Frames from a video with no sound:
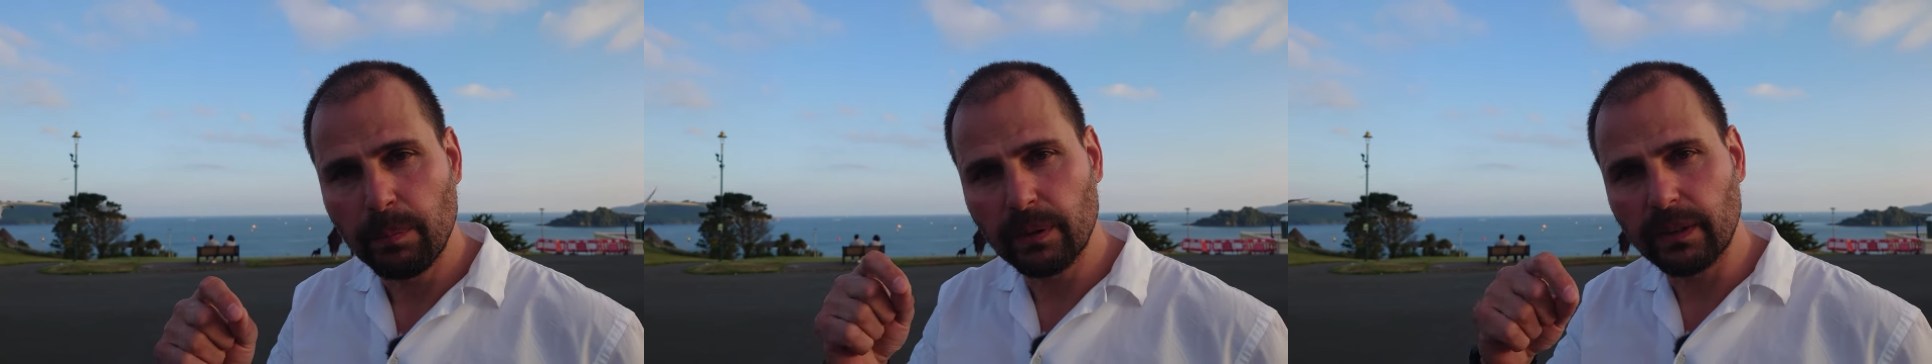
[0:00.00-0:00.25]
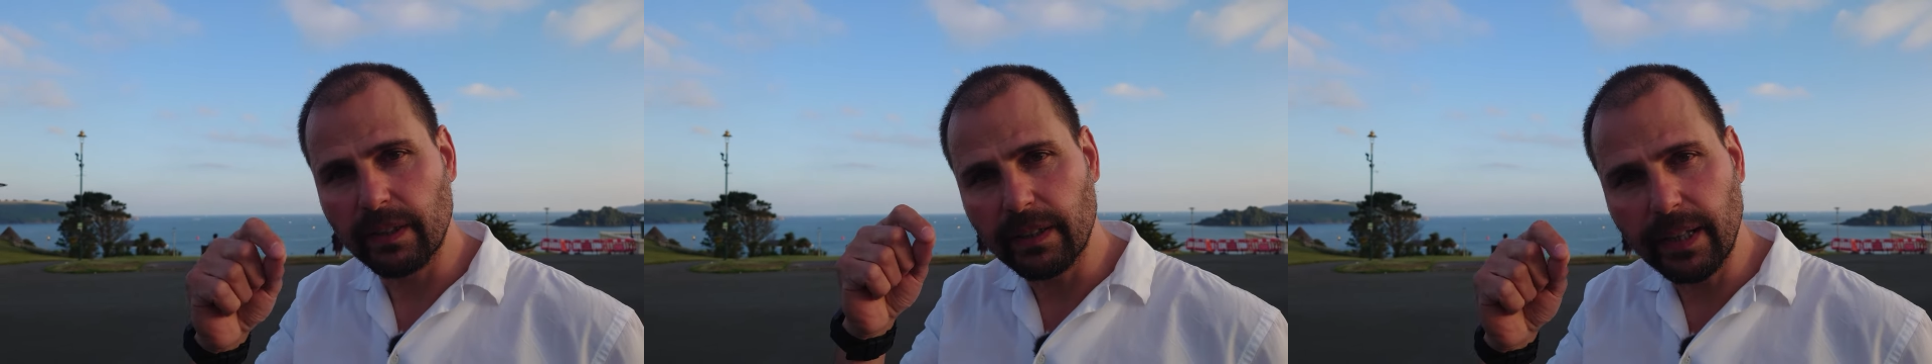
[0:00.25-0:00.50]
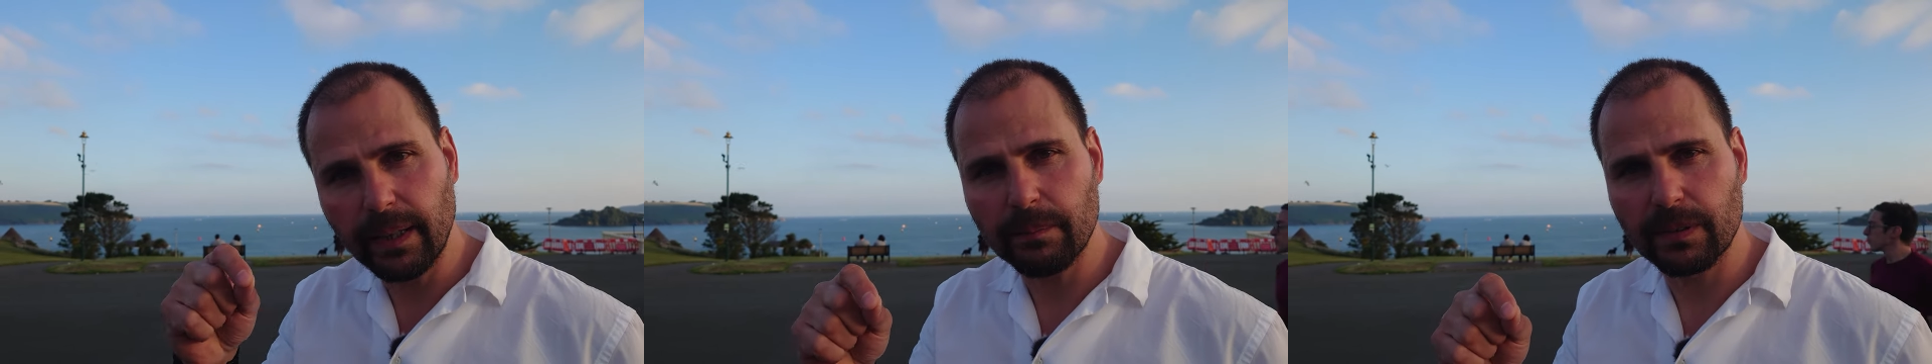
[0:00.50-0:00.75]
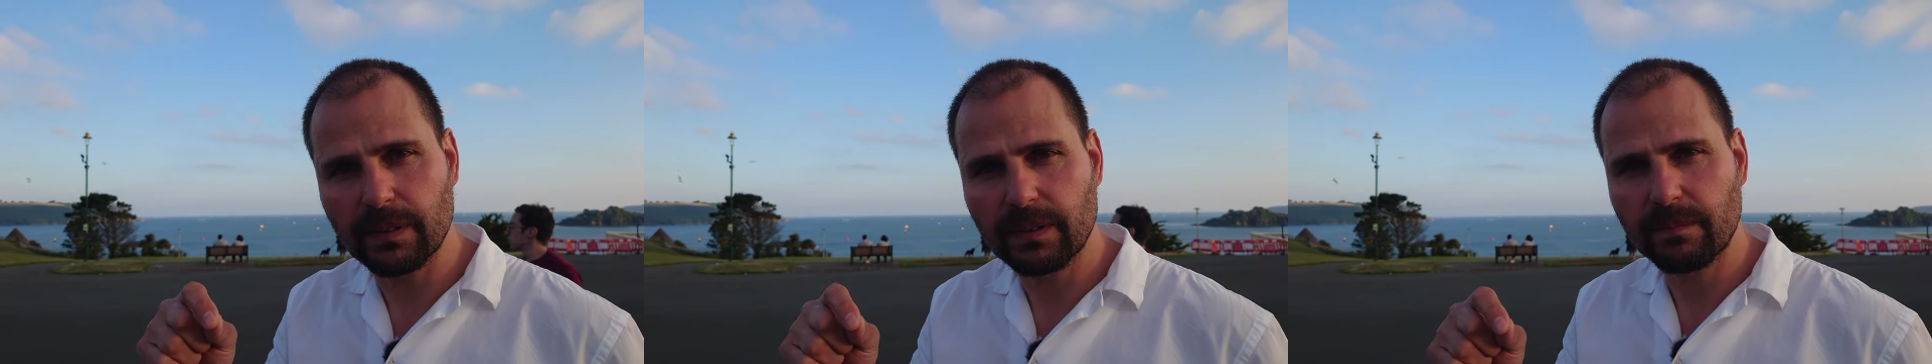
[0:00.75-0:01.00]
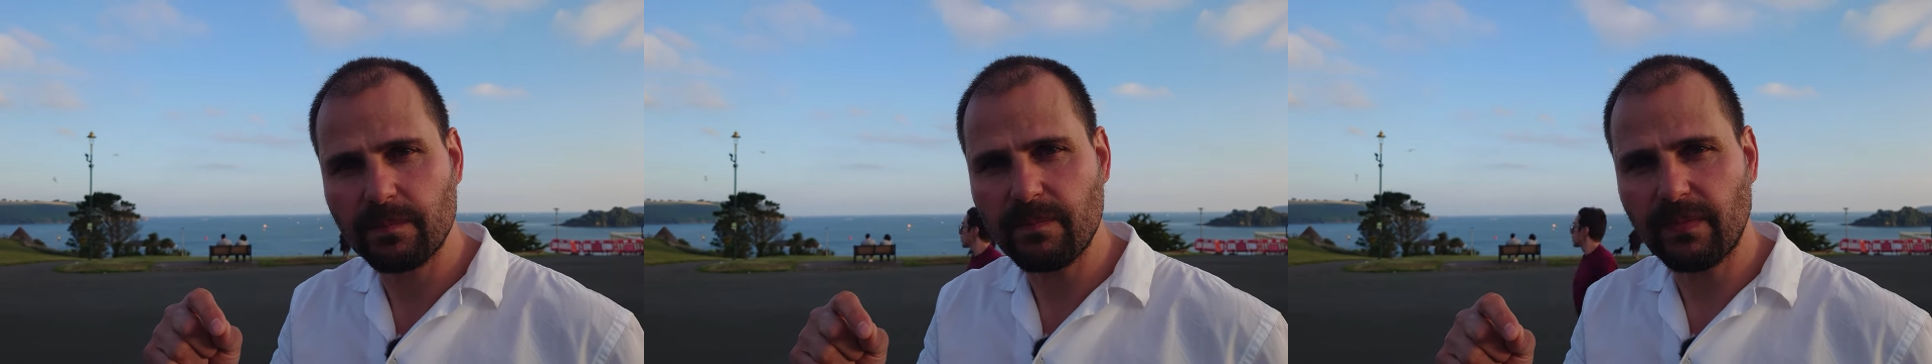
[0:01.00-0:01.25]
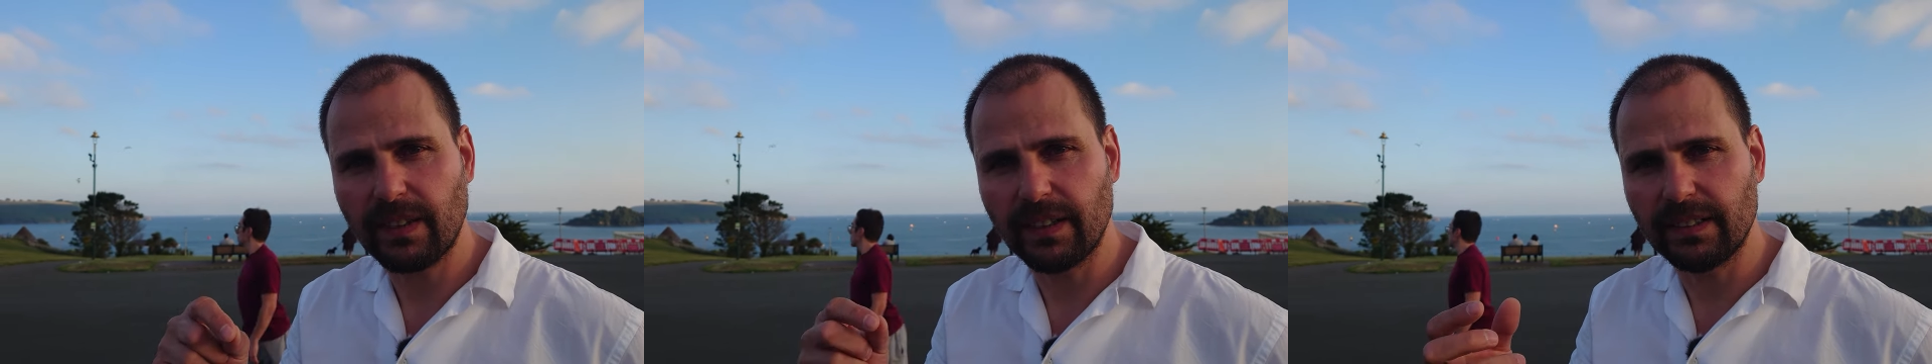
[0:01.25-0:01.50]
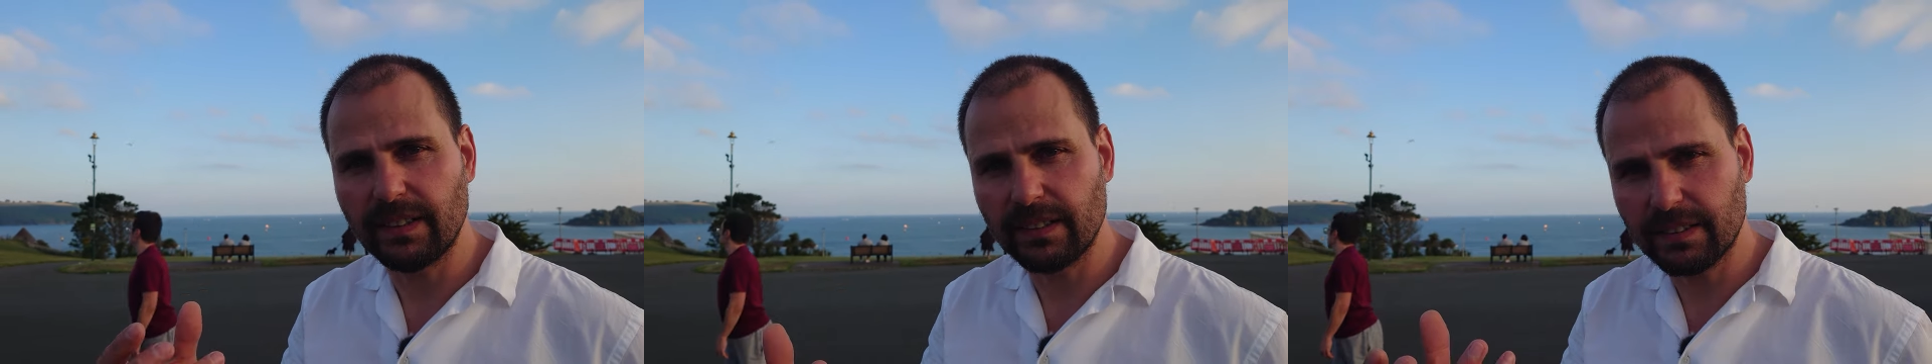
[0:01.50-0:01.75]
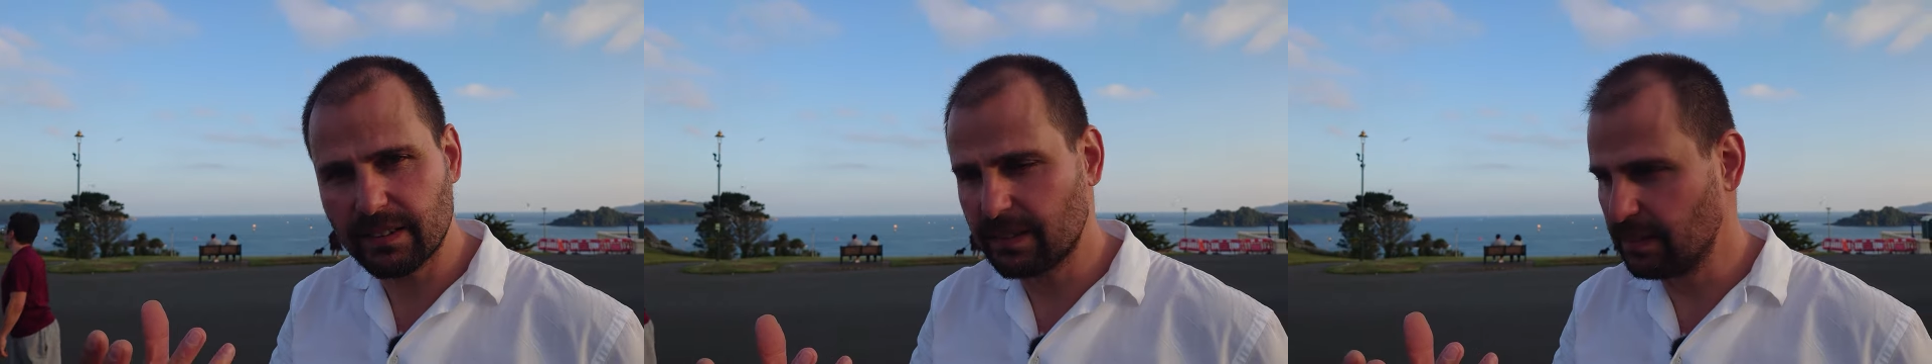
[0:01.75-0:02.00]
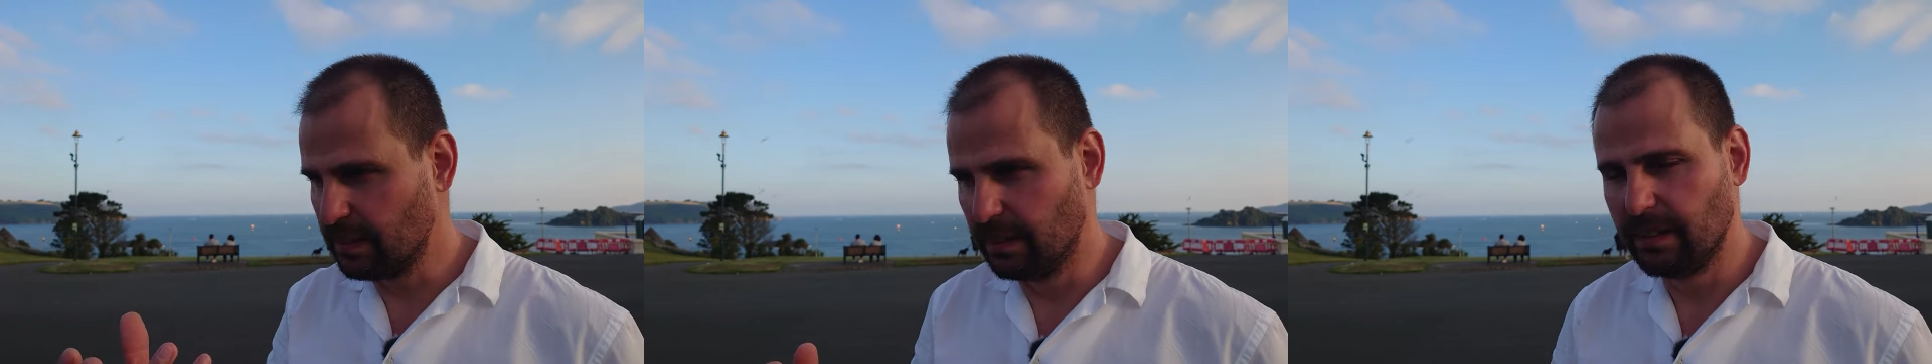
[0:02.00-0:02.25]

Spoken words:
put their names in this